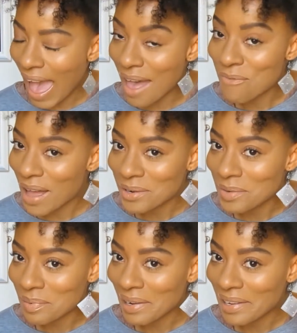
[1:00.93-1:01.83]
I found
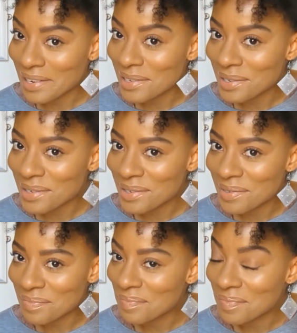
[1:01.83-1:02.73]
a place.
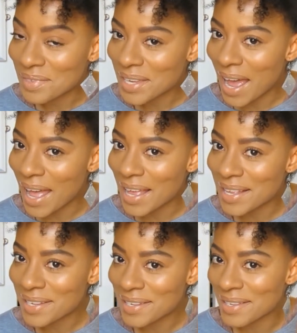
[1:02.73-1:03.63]

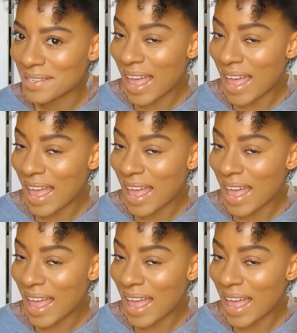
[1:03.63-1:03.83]
Yes.